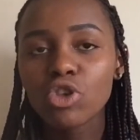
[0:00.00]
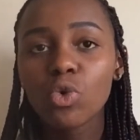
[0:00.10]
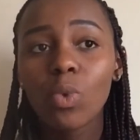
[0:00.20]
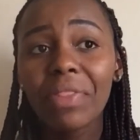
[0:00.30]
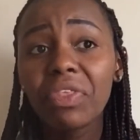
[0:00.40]

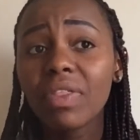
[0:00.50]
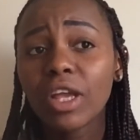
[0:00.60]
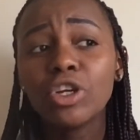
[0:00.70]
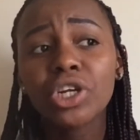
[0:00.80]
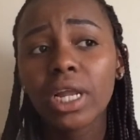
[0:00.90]
So one thing
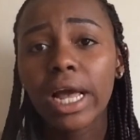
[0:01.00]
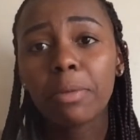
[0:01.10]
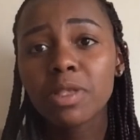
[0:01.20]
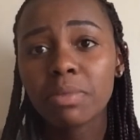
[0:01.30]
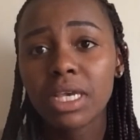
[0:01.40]
that usually
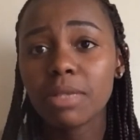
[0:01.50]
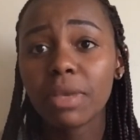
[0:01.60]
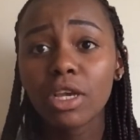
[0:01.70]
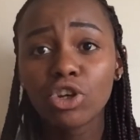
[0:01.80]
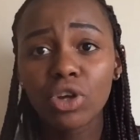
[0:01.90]
helps me is
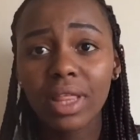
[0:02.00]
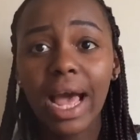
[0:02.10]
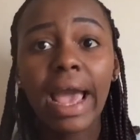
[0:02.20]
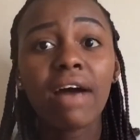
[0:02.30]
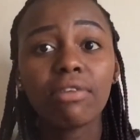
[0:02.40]
making sure
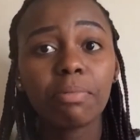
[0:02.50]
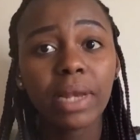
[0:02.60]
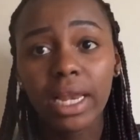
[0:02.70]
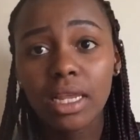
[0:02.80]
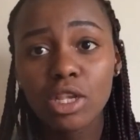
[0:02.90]
that I have a
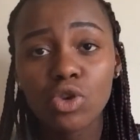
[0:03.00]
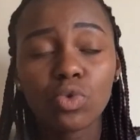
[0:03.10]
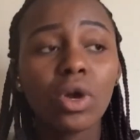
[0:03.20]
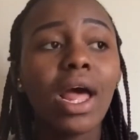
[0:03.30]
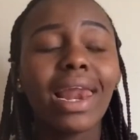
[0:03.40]
playlist
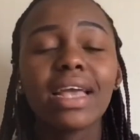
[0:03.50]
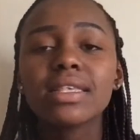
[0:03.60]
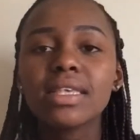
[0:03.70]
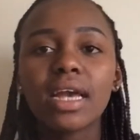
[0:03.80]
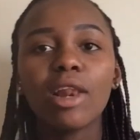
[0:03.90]
to like
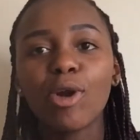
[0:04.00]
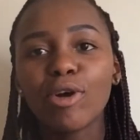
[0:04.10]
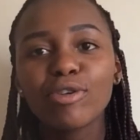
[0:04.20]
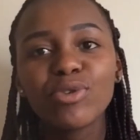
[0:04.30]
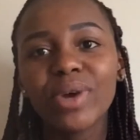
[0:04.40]
sing
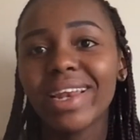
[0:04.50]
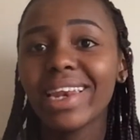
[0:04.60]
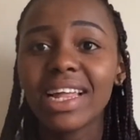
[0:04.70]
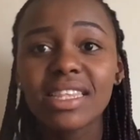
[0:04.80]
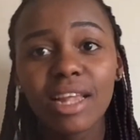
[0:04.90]
along to
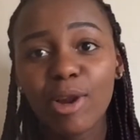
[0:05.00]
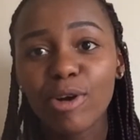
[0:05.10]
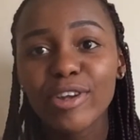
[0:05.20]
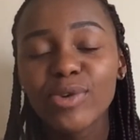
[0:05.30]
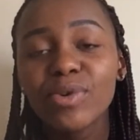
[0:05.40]
and dance
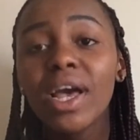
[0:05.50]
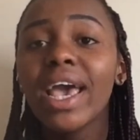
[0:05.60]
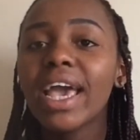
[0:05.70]
along to,